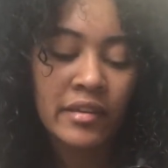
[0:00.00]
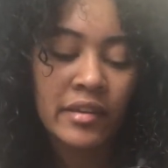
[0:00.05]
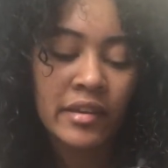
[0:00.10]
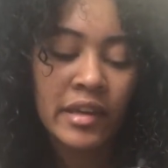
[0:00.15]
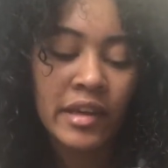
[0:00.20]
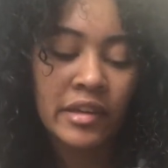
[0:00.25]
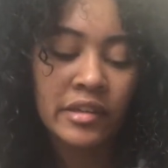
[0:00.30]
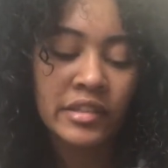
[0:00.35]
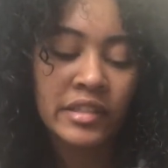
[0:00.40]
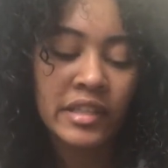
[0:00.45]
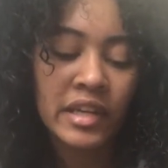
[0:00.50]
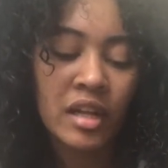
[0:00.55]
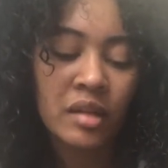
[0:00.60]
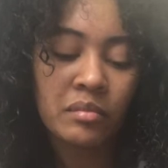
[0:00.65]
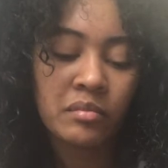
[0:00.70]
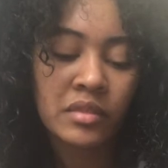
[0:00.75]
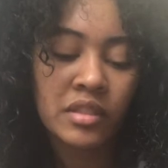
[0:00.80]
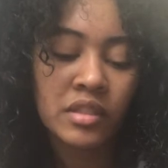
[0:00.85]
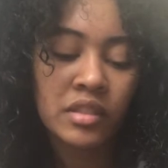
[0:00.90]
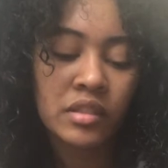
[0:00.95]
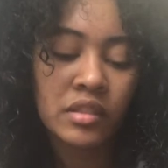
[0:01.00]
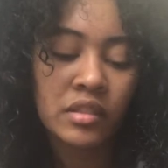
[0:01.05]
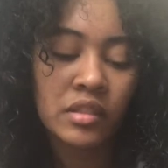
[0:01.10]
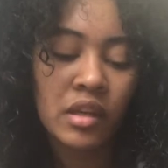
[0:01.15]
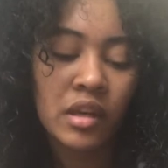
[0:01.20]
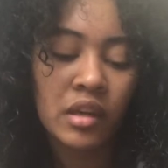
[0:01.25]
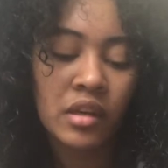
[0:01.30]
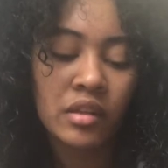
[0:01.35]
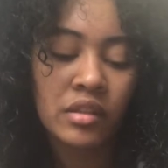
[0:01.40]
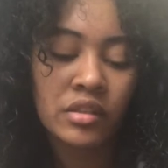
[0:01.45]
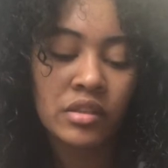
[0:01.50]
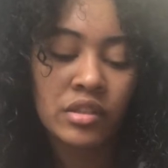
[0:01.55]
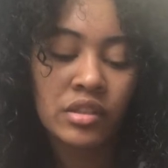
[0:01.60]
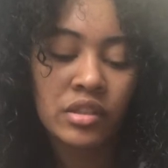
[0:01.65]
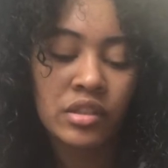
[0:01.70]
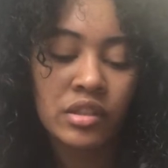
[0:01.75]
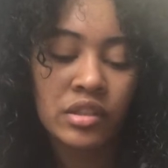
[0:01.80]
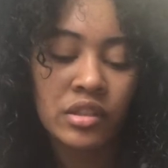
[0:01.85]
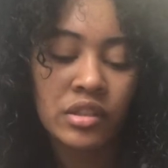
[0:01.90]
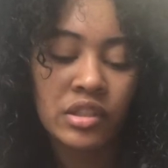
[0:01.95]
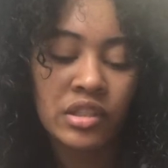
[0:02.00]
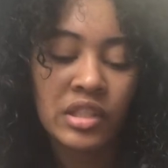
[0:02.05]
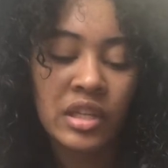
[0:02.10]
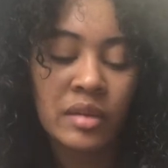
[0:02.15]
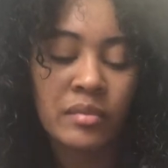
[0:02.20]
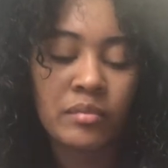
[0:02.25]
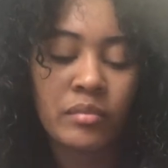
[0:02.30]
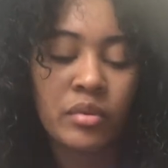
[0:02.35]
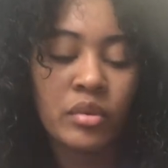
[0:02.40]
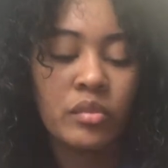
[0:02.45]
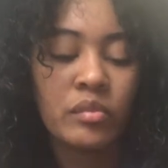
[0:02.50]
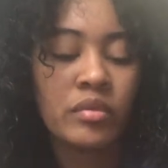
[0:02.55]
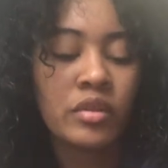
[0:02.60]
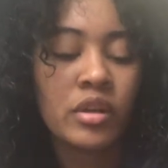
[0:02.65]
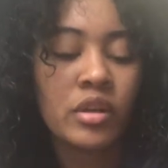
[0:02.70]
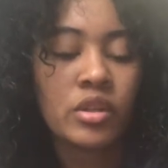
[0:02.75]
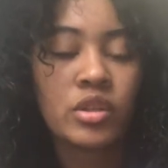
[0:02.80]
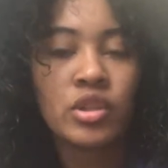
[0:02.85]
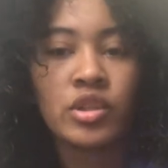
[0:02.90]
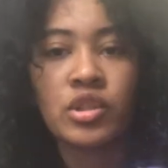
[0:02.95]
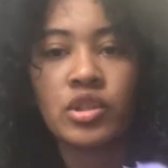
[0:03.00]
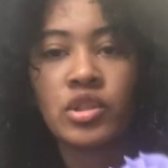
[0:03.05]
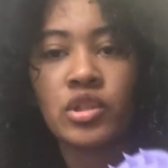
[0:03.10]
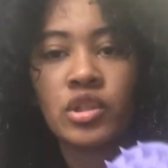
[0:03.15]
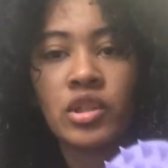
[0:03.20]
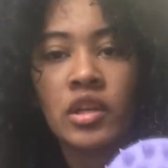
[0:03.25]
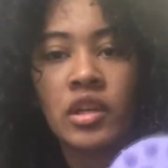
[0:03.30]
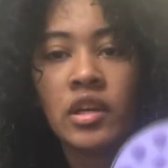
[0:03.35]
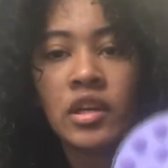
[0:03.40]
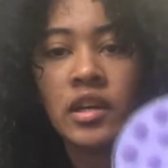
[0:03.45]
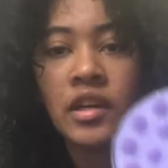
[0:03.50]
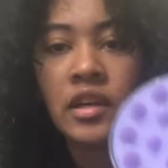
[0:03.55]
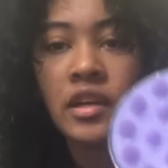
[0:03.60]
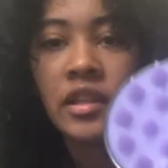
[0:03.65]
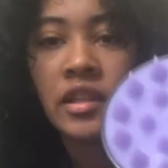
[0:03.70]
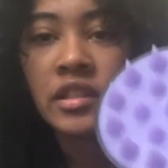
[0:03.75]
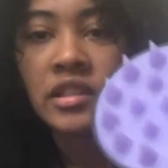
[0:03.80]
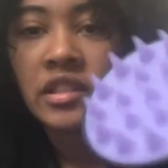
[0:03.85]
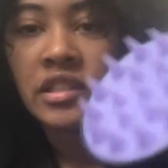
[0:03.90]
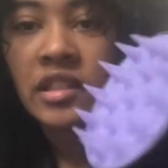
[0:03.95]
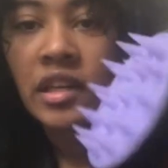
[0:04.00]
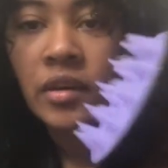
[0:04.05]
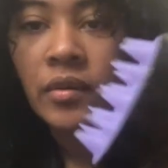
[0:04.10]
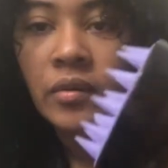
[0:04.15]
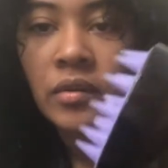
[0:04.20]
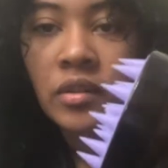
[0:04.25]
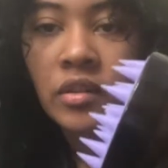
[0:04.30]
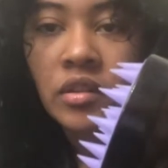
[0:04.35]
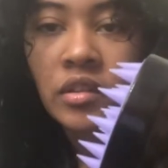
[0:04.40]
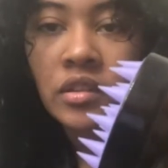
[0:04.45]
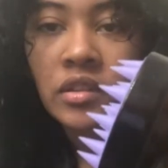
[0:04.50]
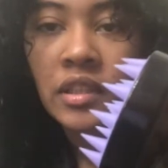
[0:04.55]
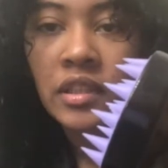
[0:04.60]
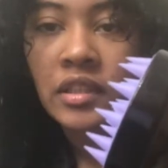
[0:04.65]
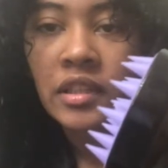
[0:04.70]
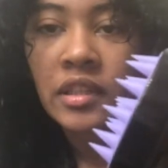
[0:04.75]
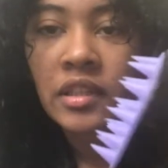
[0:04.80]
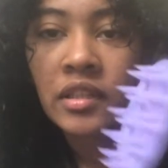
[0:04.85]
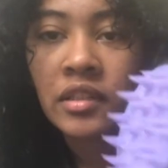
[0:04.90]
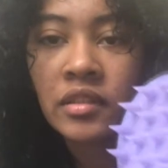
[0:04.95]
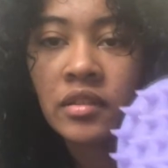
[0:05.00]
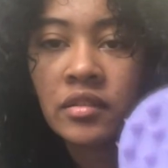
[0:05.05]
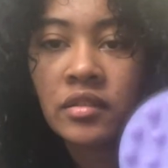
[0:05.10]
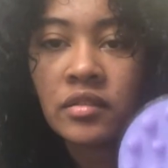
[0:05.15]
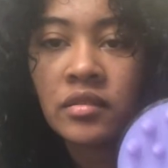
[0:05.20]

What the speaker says: hair scalp massage shampoo brush. And this is how it looks, like that.